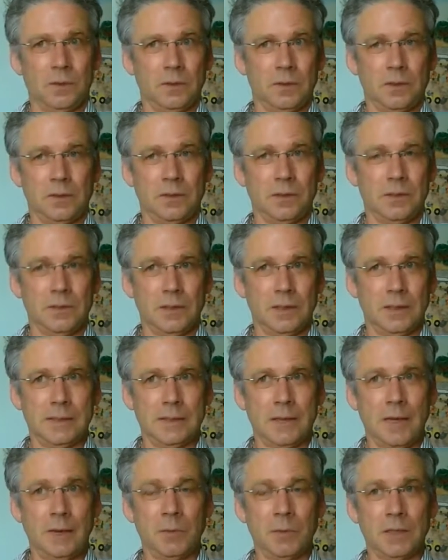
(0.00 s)
She's an
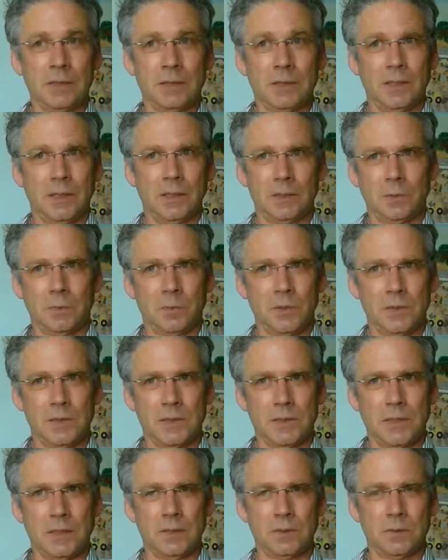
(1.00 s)
examiner. She had to
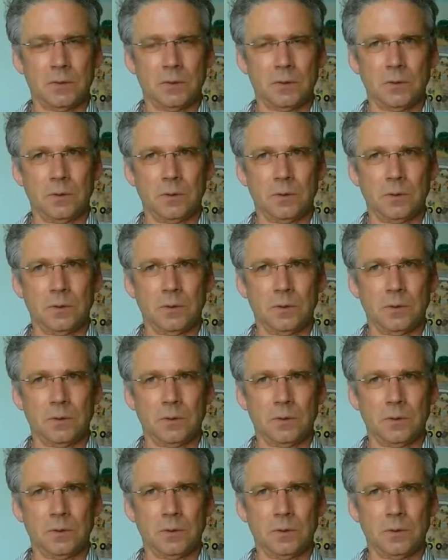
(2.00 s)
present to